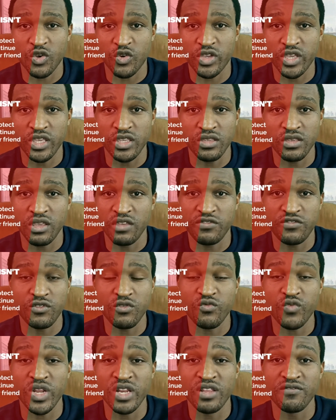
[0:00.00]
Okay,
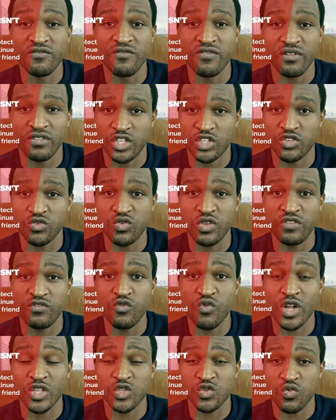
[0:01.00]
if you
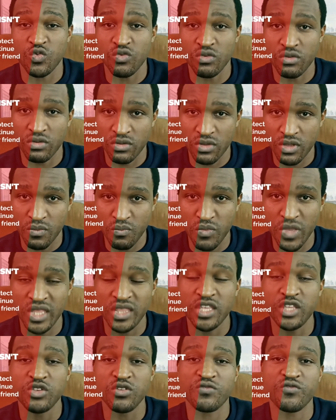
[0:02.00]
want to
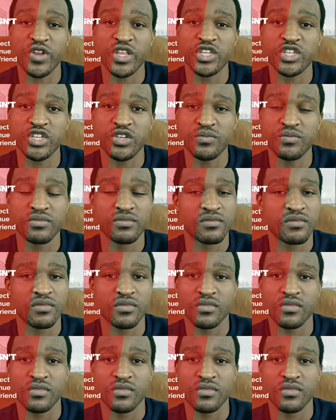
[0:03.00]
maintain your friendship,